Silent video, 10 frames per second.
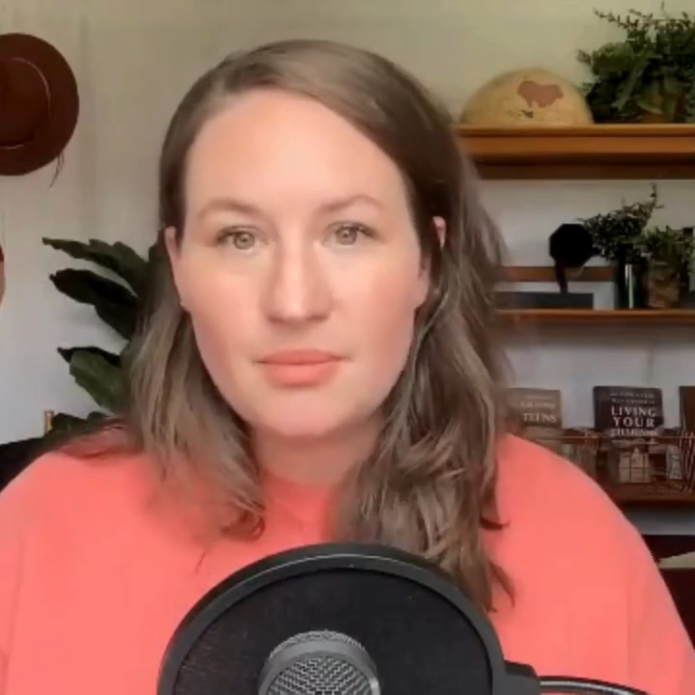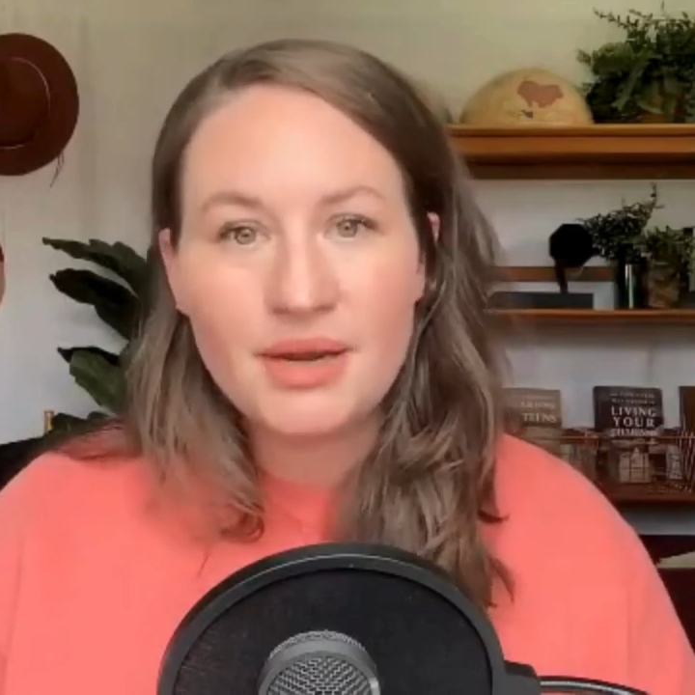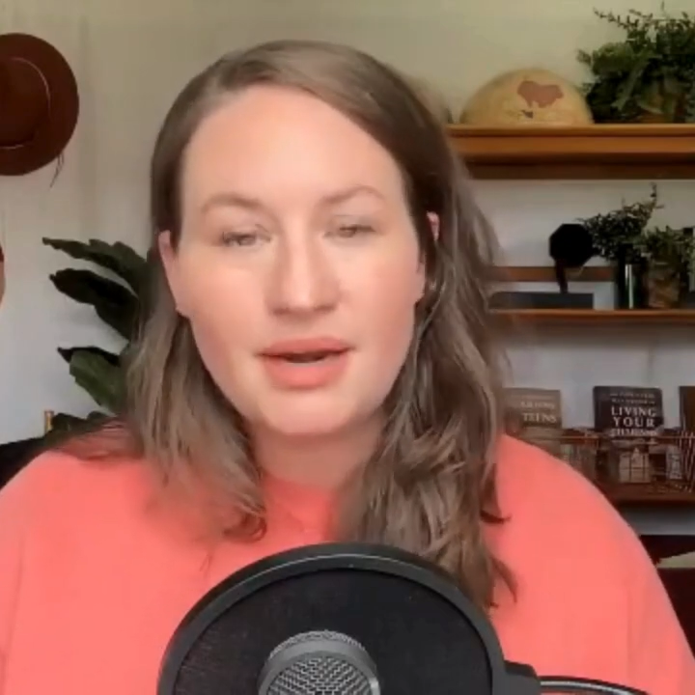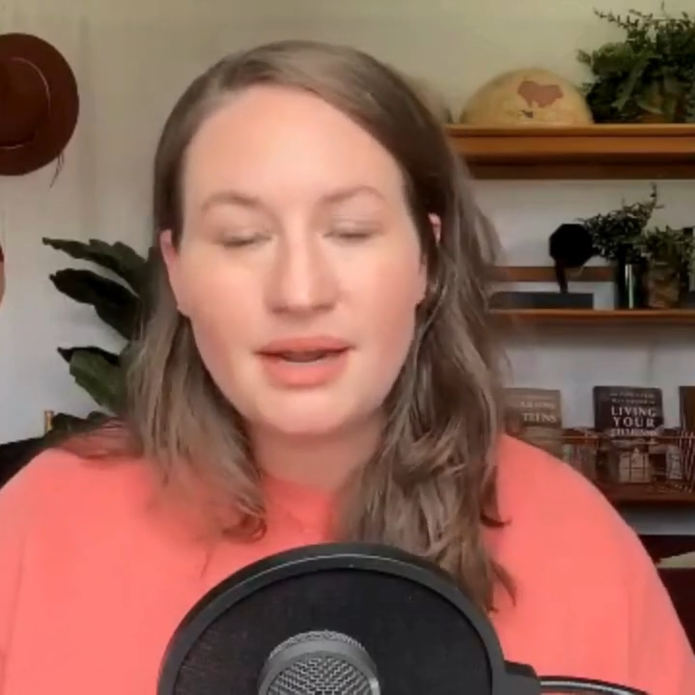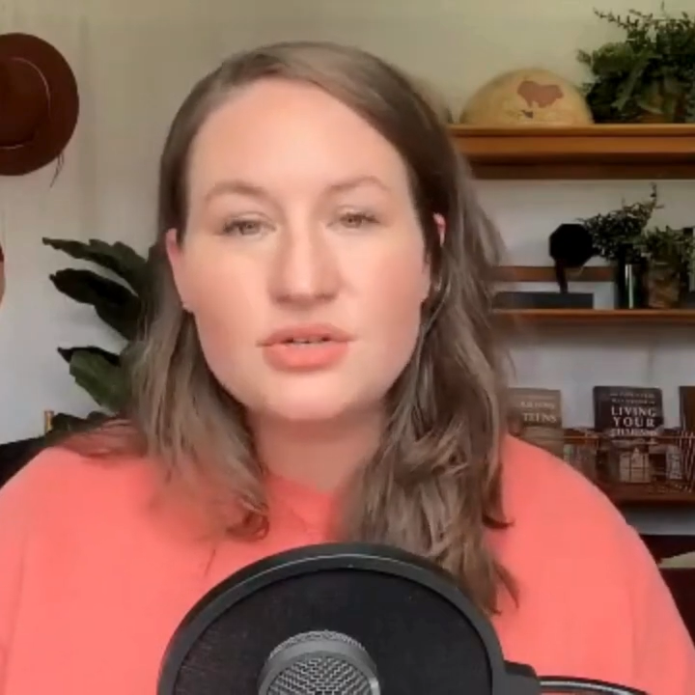
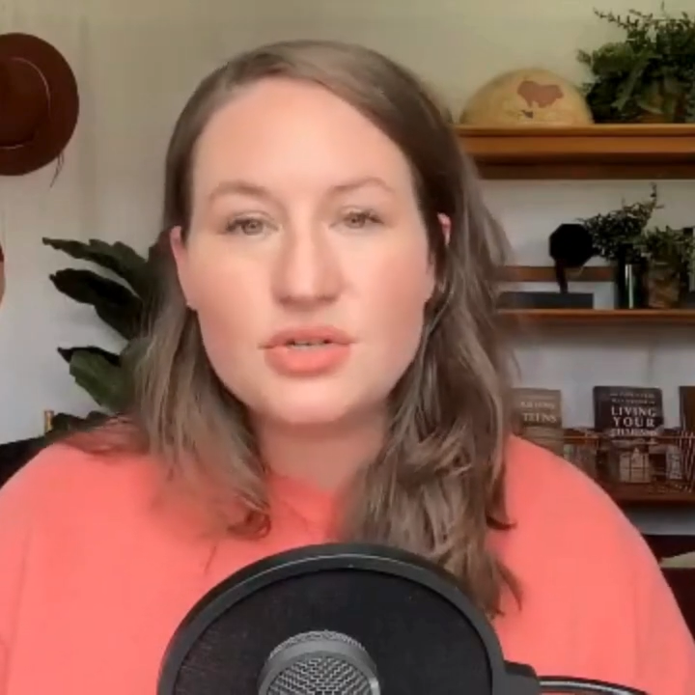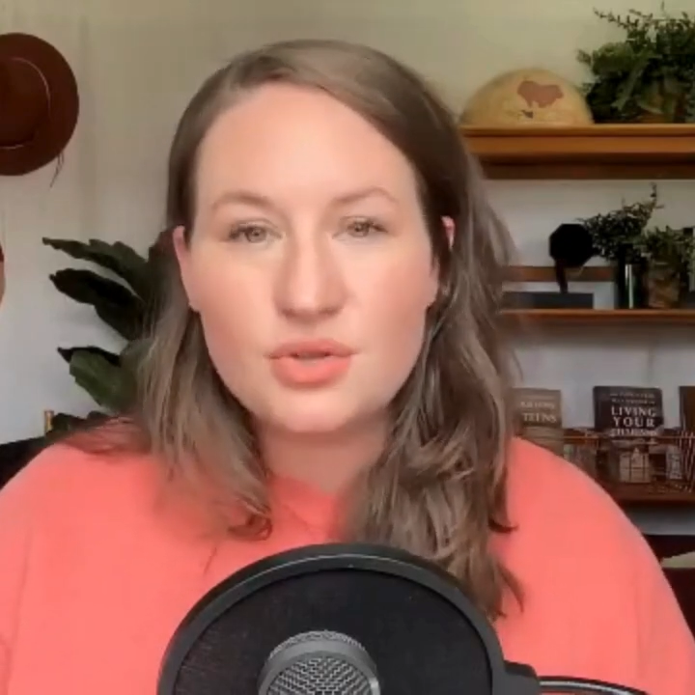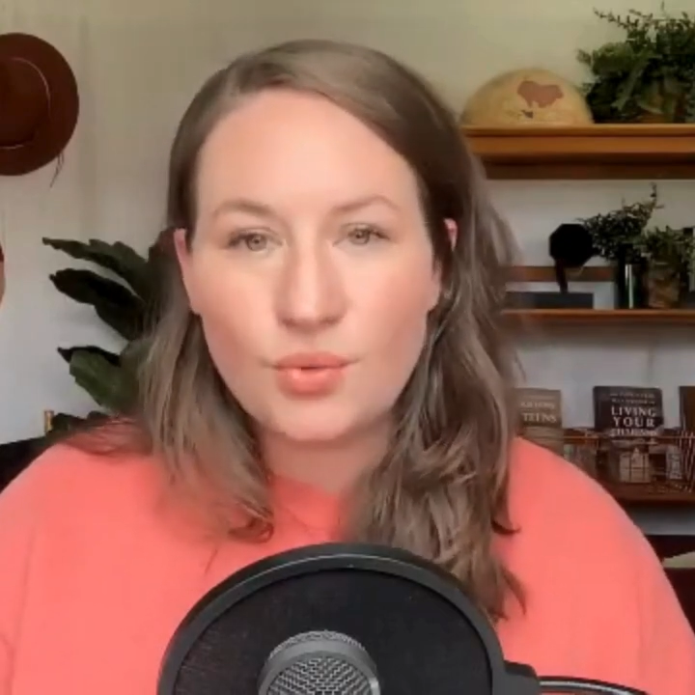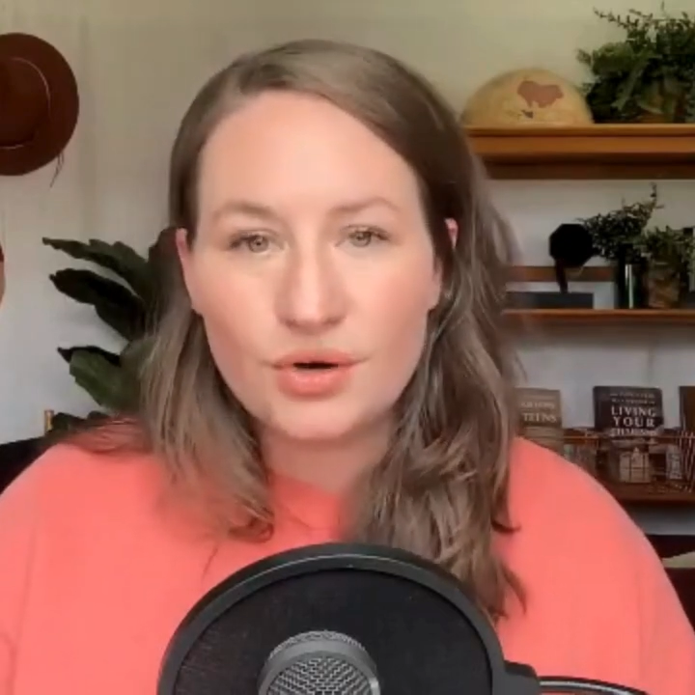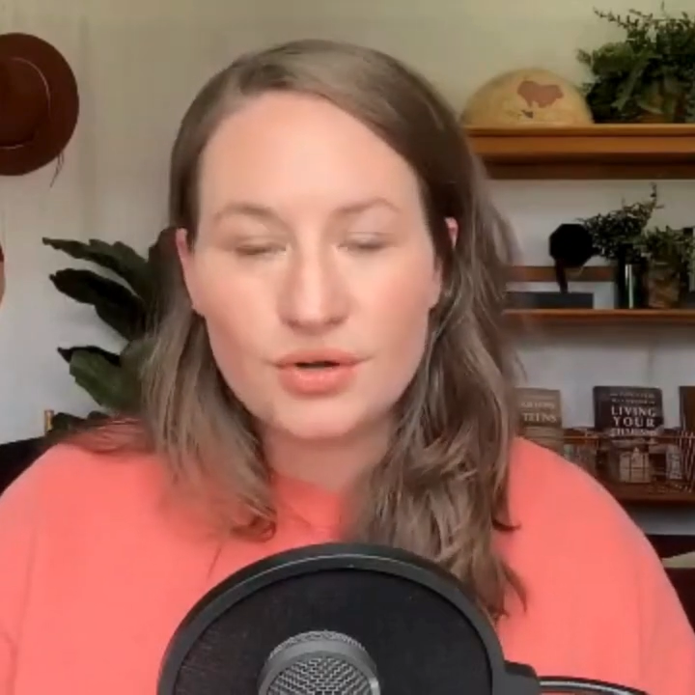but into
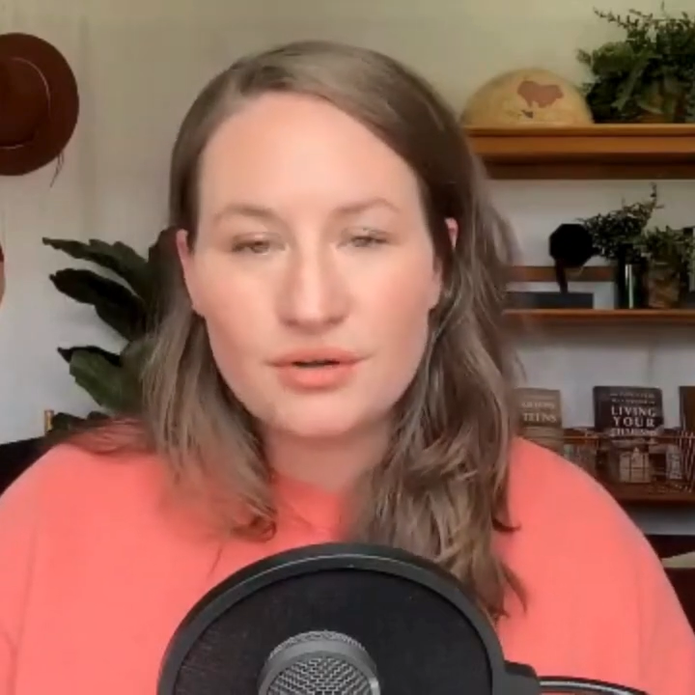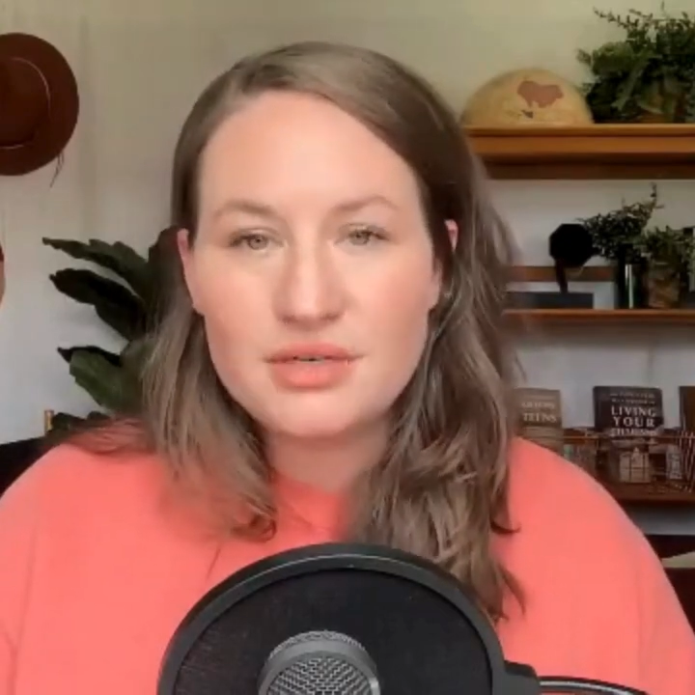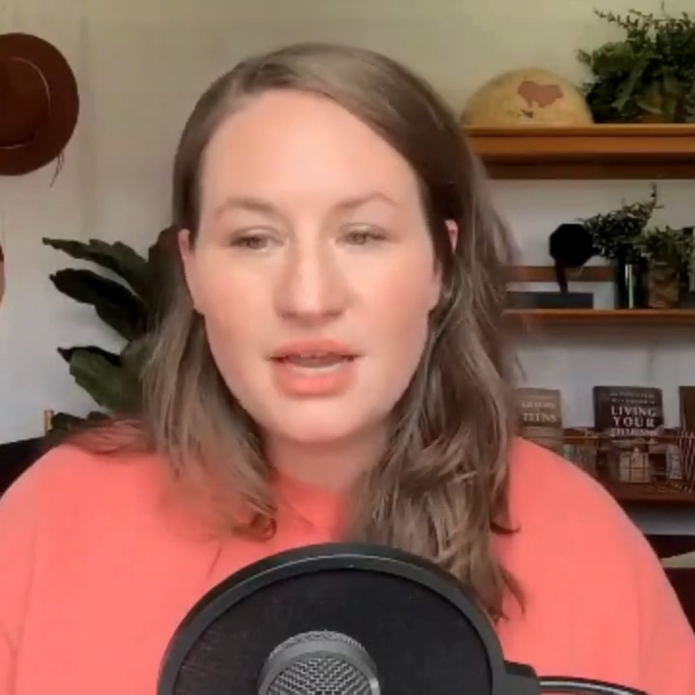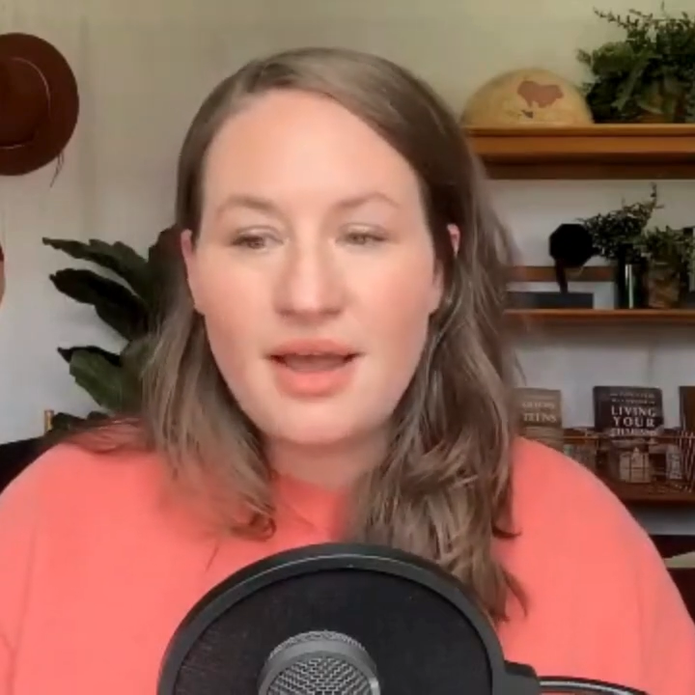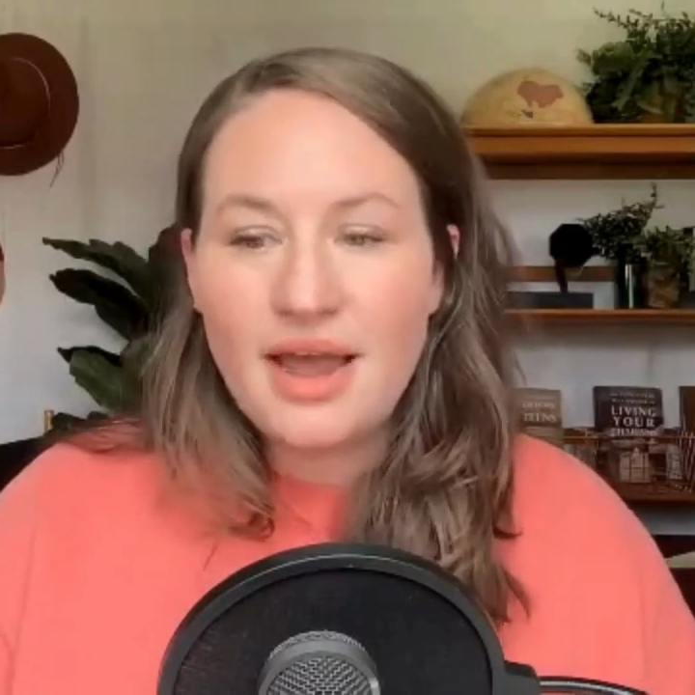the world?